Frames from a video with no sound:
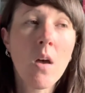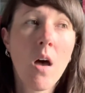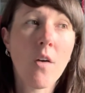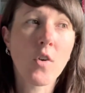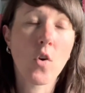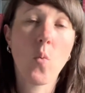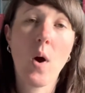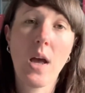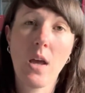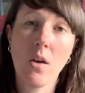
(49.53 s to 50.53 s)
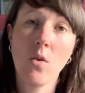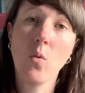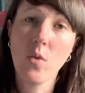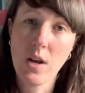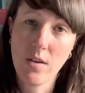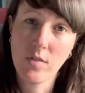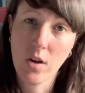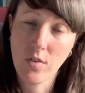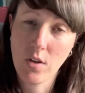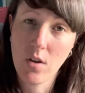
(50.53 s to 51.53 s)
I've got away all the
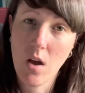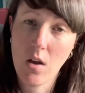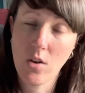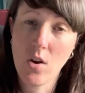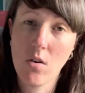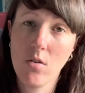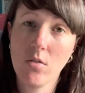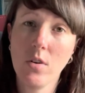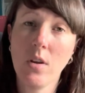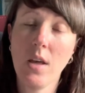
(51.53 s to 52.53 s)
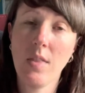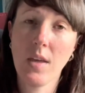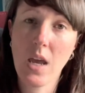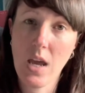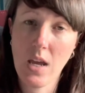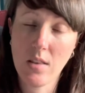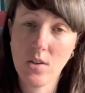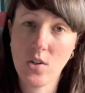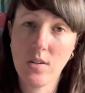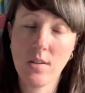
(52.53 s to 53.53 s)
leftover uh, yarn in the kit that
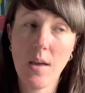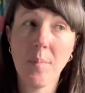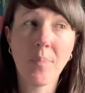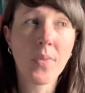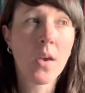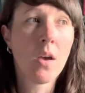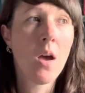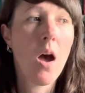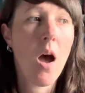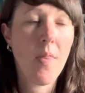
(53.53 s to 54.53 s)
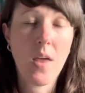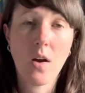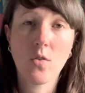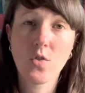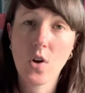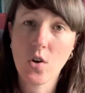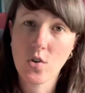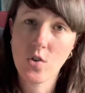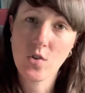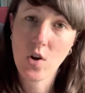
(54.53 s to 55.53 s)
she sent and then I'll start to
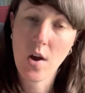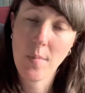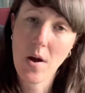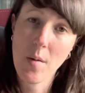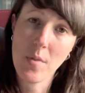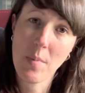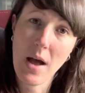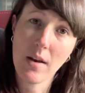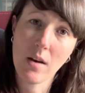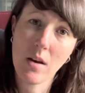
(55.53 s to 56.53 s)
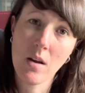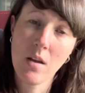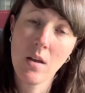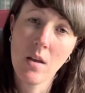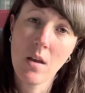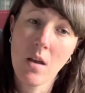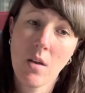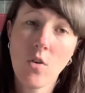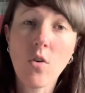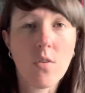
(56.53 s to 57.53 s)
just type up the pattern
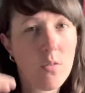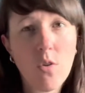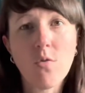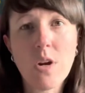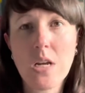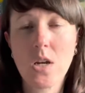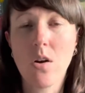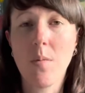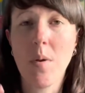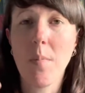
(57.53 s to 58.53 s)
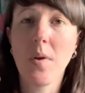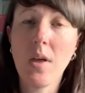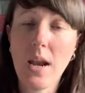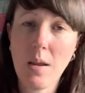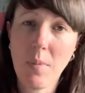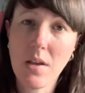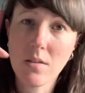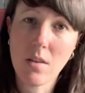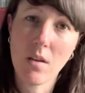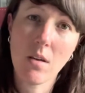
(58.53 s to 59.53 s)
not not retype it but any bits
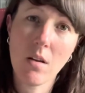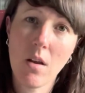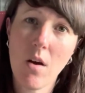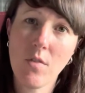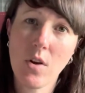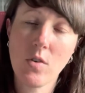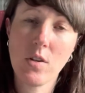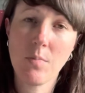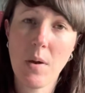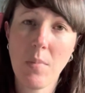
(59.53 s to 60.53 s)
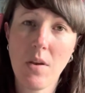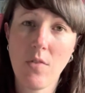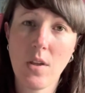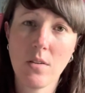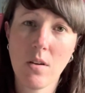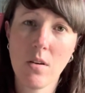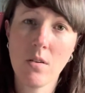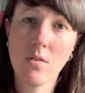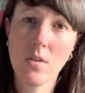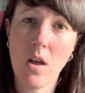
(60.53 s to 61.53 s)
that, that I've noticed maybe if there's a
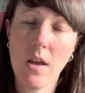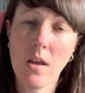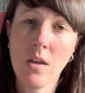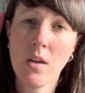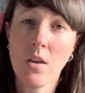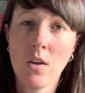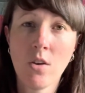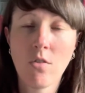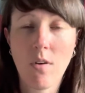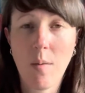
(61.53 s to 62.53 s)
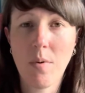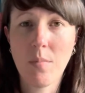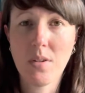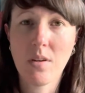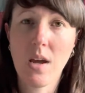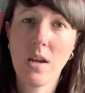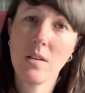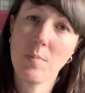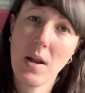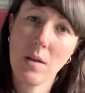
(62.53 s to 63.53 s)
slight grammar mistake,
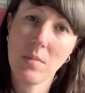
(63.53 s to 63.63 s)
spelling